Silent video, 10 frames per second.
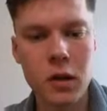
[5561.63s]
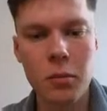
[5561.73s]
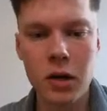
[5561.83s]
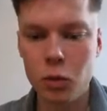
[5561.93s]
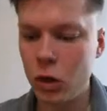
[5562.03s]

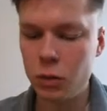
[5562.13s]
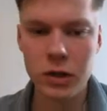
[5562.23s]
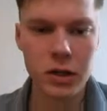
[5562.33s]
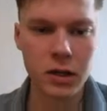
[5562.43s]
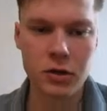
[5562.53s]
But what we
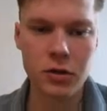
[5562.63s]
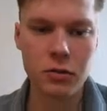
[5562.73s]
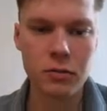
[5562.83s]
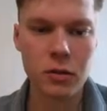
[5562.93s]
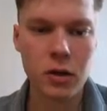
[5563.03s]
can
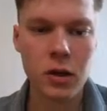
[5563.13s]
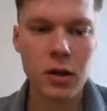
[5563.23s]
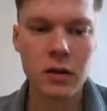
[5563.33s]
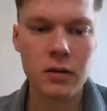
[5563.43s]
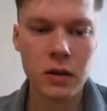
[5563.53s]
do,
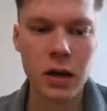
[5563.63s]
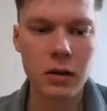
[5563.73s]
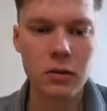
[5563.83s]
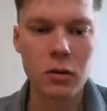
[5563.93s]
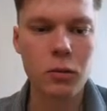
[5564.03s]
let's
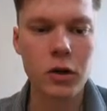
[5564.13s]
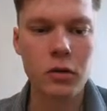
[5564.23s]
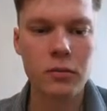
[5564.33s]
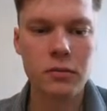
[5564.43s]
why not?